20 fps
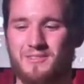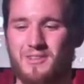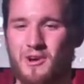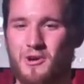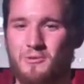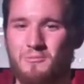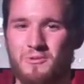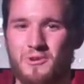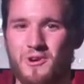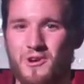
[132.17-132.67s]

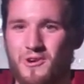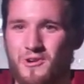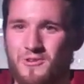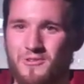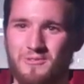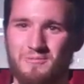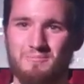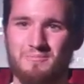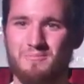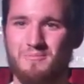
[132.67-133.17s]

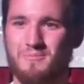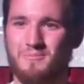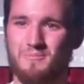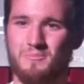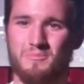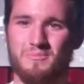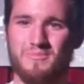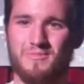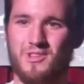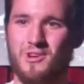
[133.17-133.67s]
homegrown
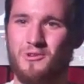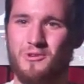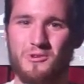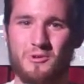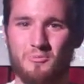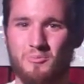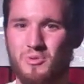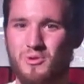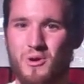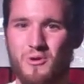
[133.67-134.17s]

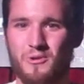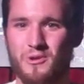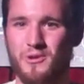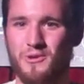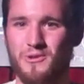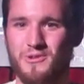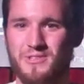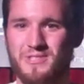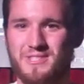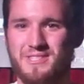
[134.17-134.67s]
local
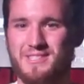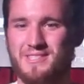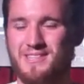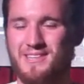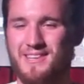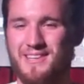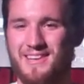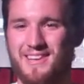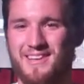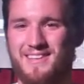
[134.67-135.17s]
produce,
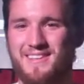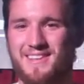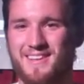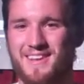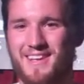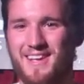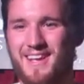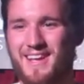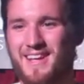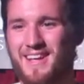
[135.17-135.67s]
and
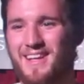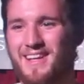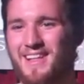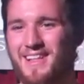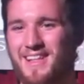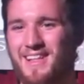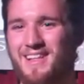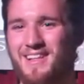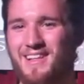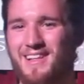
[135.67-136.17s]

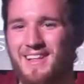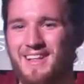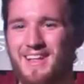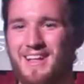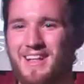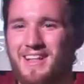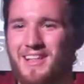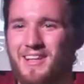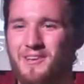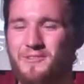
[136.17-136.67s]

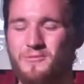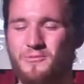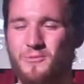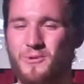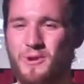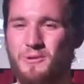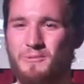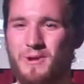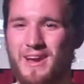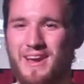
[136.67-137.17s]
like
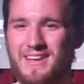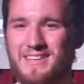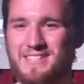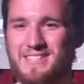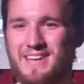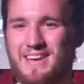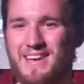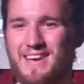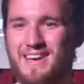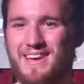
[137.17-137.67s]

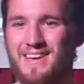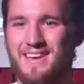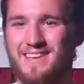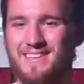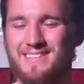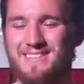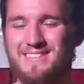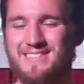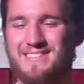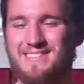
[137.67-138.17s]
free-range
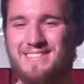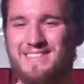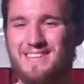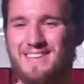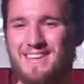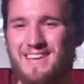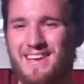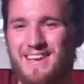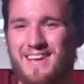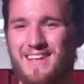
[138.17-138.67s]
eggs.
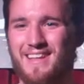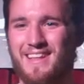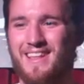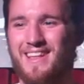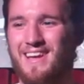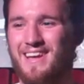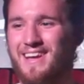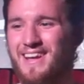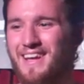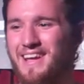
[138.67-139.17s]

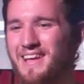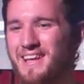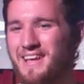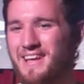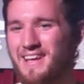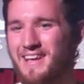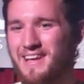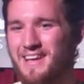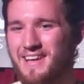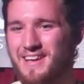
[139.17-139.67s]

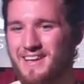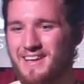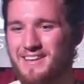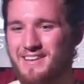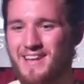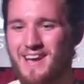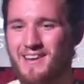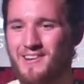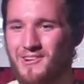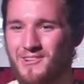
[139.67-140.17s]
And
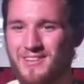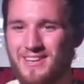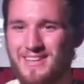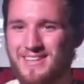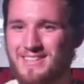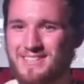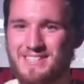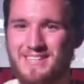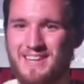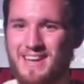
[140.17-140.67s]
not only
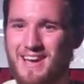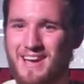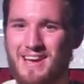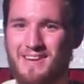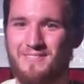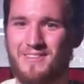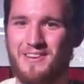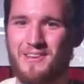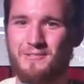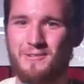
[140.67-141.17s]
does she not
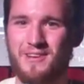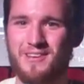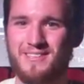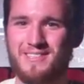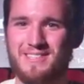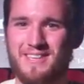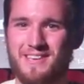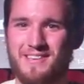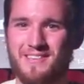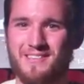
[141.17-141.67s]
have any real
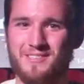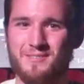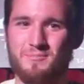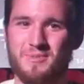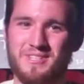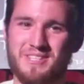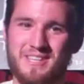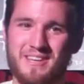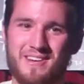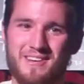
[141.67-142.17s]
skills,
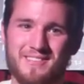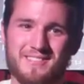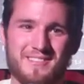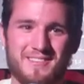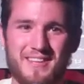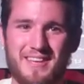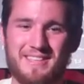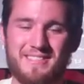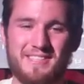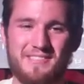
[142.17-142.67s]
but she also
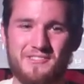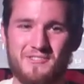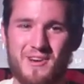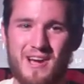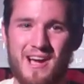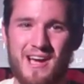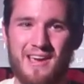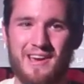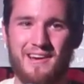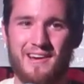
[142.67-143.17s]
needs a
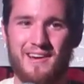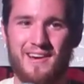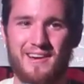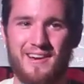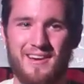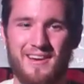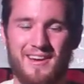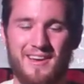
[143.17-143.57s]
dryer.